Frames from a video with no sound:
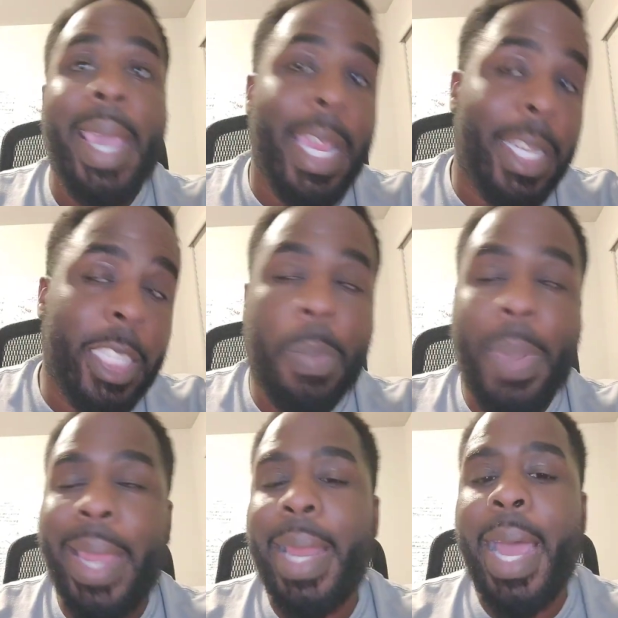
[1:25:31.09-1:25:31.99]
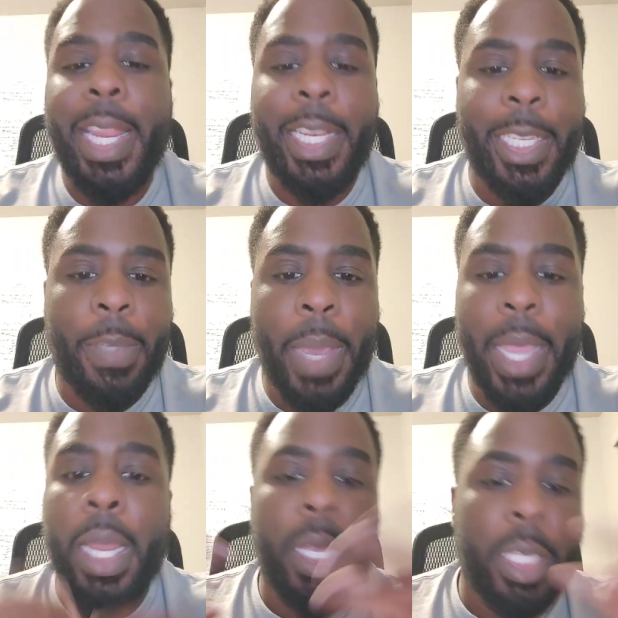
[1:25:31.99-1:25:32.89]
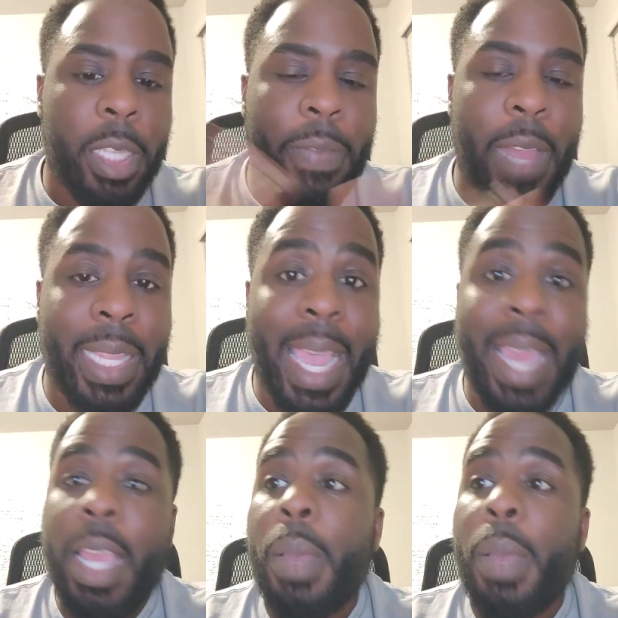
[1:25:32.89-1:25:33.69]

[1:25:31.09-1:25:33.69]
anticipate, not anticipate, stuff like that.